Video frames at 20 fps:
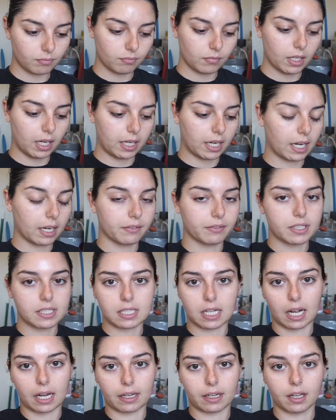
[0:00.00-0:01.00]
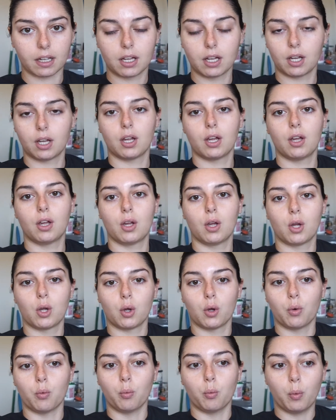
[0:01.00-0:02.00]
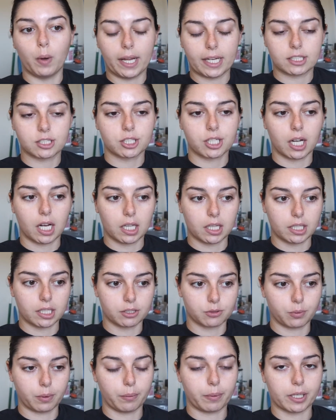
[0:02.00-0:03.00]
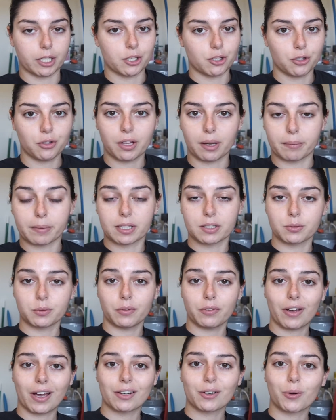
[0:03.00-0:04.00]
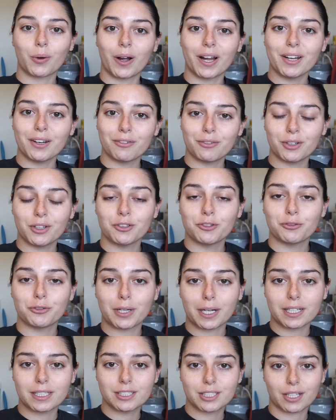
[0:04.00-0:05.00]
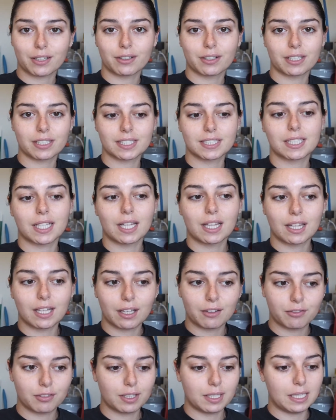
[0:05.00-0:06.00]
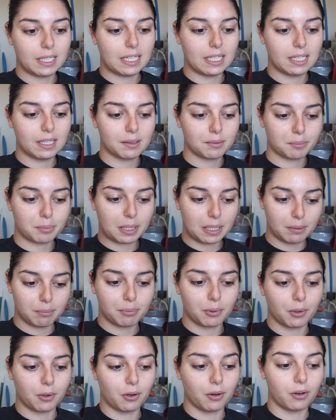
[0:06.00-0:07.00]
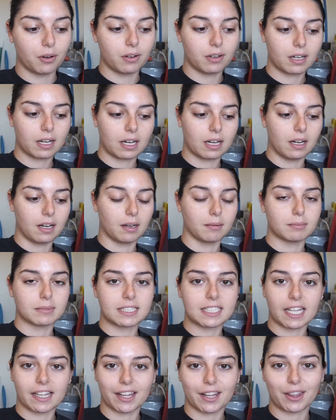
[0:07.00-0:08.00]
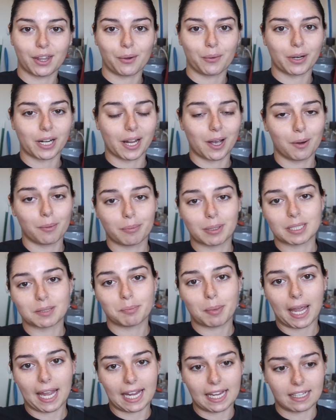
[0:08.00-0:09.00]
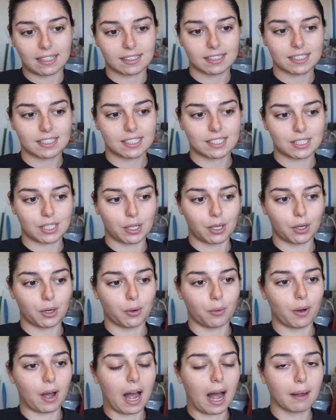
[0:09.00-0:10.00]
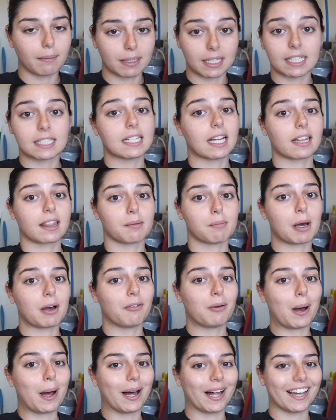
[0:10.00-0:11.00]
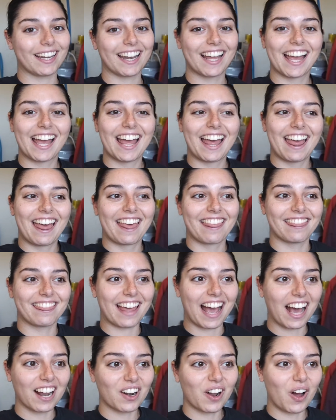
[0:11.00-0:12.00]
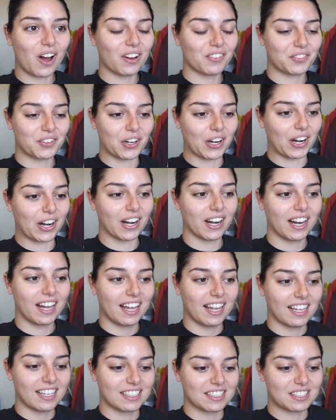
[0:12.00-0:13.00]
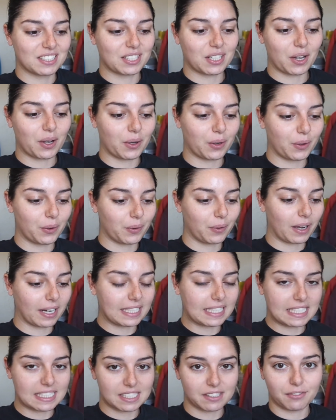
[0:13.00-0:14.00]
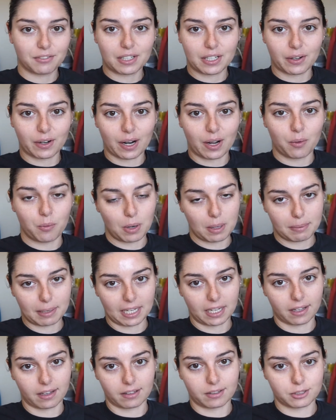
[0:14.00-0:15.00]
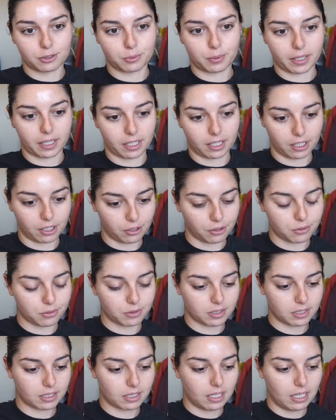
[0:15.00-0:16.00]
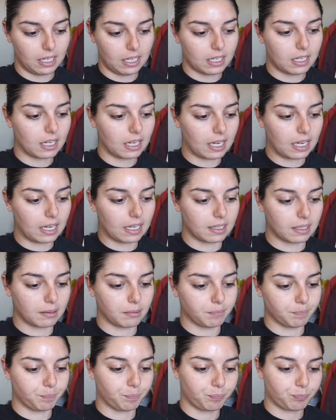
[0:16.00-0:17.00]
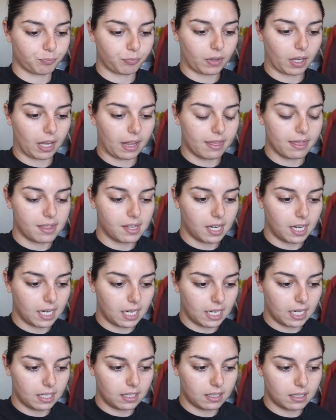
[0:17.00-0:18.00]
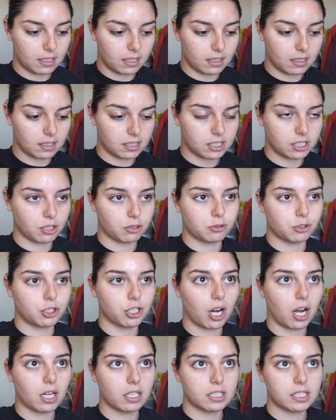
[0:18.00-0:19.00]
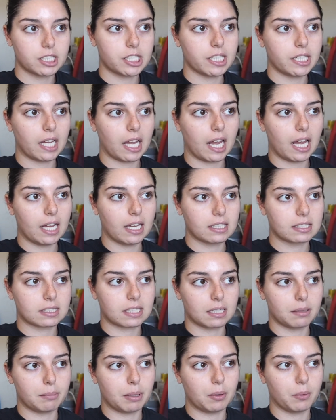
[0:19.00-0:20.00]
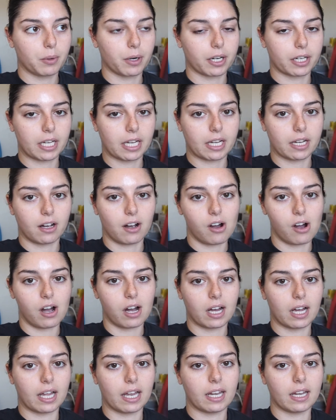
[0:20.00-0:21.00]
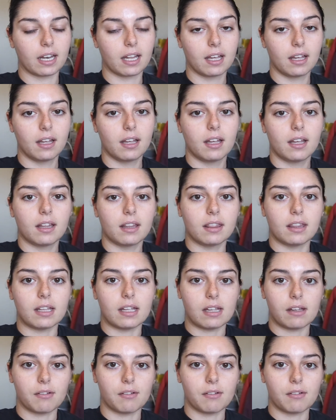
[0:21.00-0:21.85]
and kind of decide which colors we want to do there, because we've had quite a few very generous, lovely people say that they want to help us paint. So I'm going to take them up on that offer So I need to figure out what paint colors we're going to use. And then, so Josh today is going to be working on the